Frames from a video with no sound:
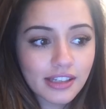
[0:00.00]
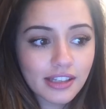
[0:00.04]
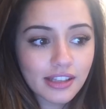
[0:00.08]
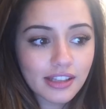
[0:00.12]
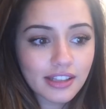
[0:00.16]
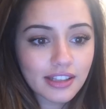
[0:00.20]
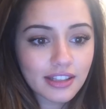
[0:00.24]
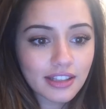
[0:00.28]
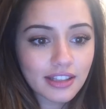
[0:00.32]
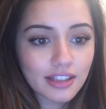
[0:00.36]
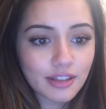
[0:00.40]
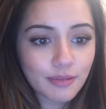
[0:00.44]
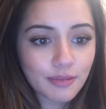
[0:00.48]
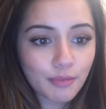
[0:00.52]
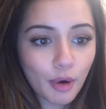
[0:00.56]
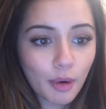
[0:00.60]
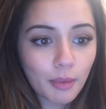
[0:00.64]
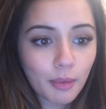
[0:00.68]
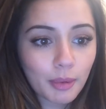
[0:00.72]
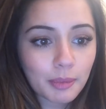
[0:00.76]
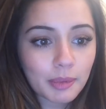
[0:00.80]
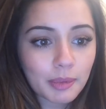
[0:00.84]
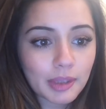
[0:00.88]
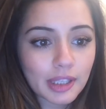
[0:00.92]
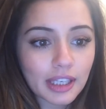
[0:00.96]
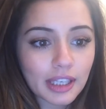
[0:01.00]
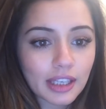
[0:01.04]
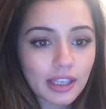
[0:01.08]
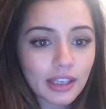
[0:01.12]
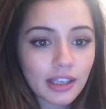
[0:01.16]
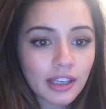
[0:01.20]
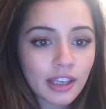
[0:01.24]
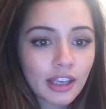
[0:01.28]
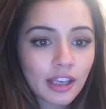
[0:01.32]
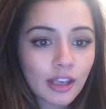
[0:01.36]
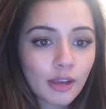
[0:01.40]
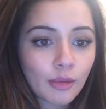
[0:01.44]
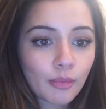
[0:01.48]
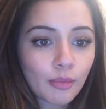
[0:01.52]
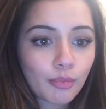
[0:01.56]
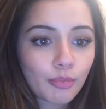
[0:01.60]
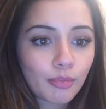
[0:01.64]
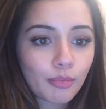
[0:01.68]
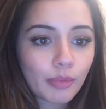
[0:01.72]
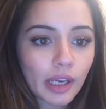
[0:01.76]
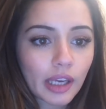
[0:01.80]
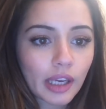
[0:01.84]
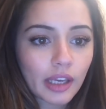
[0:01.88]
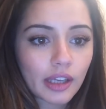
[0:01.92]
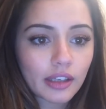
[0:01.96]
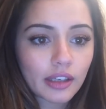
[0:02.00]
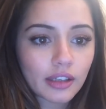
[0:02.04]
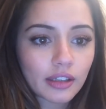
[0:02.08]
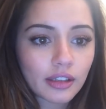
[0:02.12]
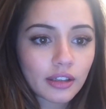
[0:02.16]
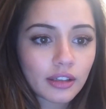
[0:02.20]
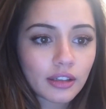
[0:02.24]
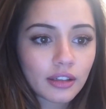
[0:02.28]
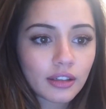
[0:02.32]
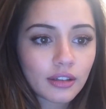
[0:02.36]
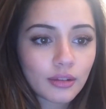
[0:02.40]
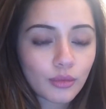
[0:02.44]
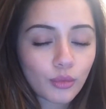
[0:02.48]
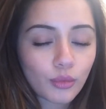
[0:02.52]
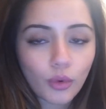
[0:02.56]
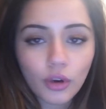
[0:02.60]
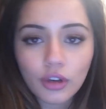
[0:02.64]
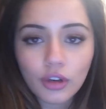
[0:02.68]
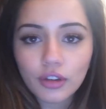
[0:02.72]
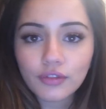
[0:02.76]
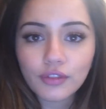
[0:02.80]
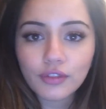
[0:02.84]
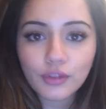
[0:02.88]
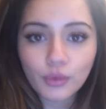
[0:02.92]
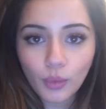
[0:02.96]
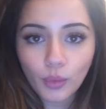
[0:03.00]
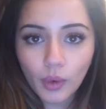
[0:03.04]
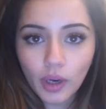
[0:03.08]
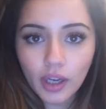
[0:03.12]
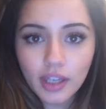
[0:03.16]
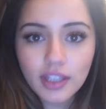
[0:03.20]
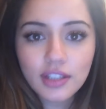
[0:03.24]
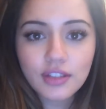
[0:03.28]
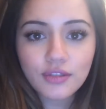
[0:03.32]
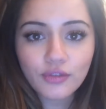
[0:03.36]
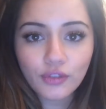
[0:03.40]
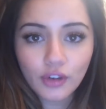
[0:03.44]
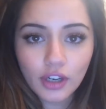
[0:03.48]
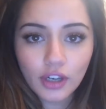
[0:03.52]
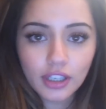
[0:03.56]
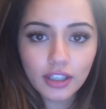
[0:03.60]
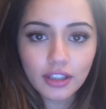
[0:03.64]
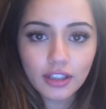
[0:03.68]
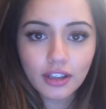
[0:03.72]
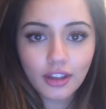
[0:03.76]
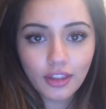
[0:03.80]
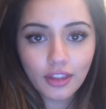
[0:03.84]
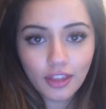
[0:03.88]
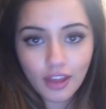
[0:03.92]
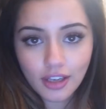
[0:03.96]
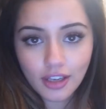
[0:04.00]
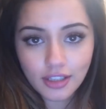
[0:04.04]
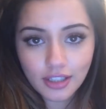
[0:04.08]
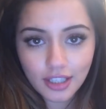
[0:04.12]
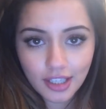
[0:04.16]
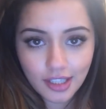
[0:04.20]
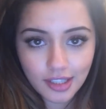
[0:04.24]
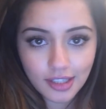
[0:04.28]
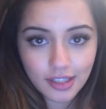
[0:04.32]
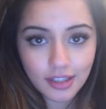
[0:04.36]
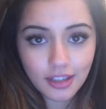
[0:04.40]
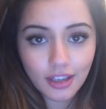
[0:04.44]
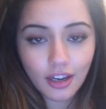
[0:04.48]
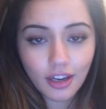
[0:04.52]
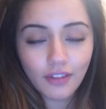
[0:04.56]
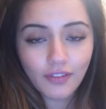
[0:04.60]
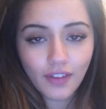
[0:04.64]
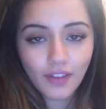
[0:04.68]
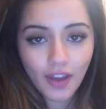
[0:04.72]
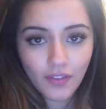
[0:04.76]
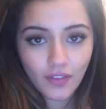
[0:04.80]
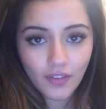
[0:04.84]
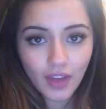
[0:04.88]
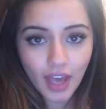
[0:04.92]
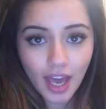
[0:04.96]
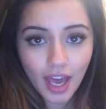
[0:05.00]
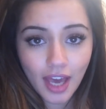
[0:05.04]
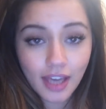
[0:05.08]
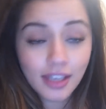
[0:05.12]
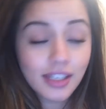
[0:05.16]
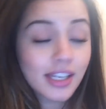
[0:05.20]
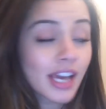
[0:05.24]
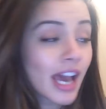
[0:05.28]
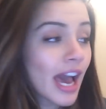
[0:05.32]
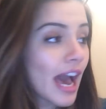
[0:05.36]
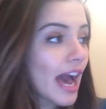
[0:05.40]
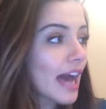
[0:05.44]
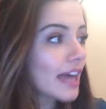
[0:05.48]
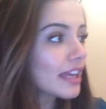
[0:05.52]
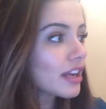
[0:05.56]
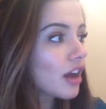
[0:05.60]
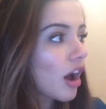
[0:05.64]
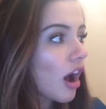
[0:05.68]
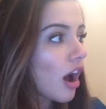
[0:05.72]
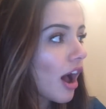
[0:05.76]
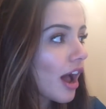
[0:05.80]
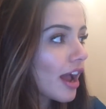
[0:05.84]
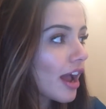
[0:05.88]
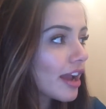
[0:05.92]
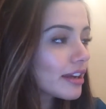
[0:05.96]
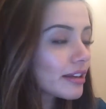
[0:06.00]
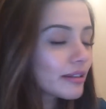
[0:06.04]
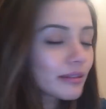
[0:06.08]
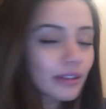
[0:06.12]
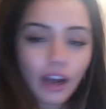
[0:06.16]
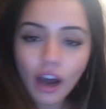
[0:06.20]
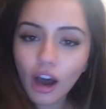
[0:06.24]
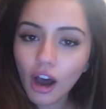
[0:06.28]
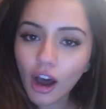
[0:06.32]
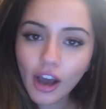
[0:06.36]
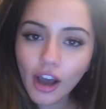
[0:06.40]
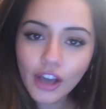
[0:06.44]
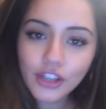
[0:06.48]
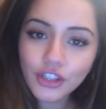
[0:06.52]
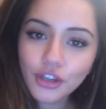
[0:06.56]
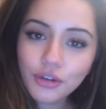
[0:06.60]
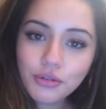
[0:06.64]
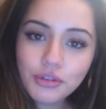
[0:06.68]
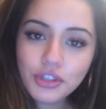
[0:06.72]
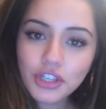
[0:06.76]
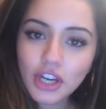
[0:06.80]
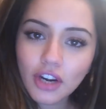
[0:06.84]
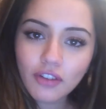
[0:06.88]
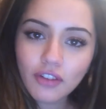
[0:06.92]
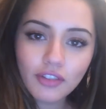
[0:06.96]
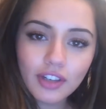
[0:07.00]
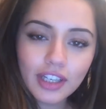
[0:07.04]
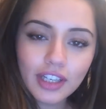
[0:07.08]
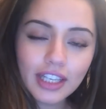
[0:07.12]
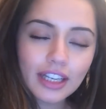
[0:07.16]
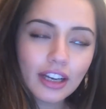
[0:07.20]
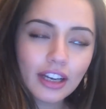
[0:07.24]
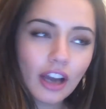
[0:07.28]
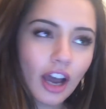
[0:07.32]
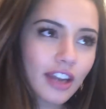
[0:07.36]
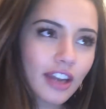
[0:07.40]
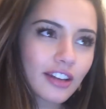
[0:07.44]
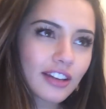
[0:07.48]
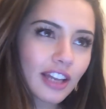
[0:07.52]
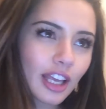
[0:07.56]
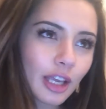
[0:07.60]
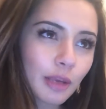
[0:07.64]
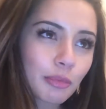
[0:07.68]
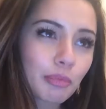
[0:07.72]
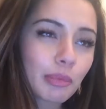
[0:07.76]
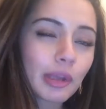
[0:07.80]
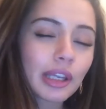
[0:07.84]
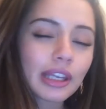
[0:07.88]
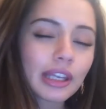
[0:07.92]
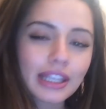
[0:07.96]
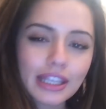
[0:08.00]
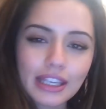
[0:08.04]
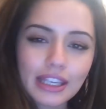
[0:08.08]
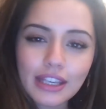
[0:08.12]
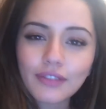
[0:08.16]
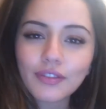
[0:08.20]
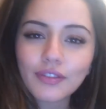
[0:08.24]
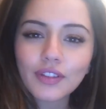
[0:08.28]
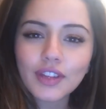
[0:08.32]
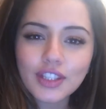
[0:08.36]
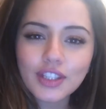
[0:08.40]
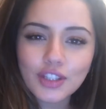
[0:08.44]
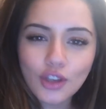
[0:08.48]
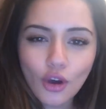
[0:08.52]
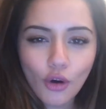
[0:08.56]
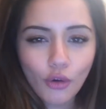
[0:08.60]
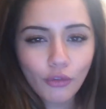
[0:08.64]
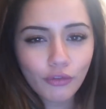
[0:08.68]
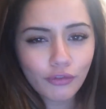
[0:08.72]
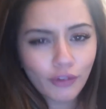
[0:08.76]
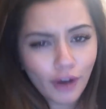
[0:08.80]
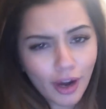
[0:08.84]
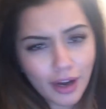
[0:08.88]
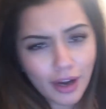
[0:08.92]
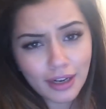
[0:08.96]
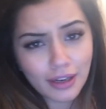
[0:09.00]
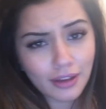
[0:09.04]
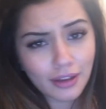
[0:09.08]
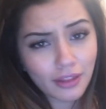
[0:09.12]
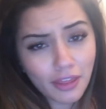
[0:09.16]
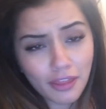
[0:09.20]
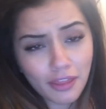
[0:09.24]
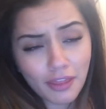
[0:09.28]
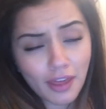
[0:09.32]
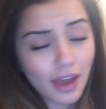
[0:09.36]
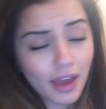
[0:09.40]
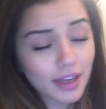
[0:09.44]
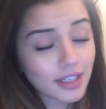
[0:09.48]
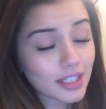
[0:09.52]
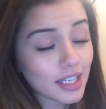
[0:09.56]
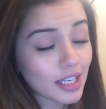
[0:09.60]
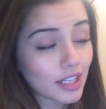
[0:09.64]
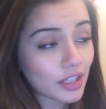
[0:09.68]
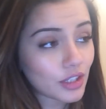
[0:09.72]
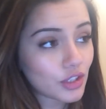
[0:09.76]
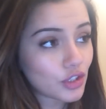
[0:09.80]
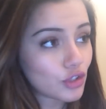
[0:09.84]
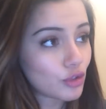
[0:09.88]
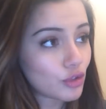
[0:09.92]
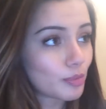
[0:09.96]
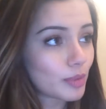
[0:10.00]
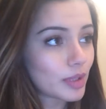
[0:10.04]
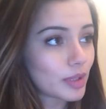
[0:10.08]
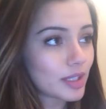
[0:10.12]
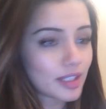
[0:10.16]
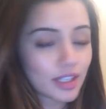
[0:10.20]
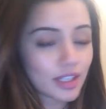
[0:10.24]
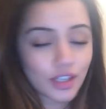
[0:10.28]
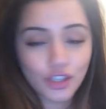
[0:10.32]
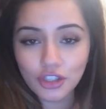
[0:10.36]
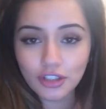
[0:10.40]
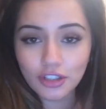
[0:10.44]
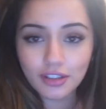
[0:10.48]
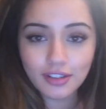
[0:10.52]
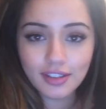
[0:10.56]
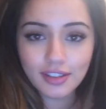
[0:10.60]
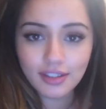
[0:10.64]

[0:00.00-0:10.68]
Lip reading: This has probably been one of the worst Friday the 13th that I've ever had. And I don't generally kind of like believe in this whole Friday the 13th superstition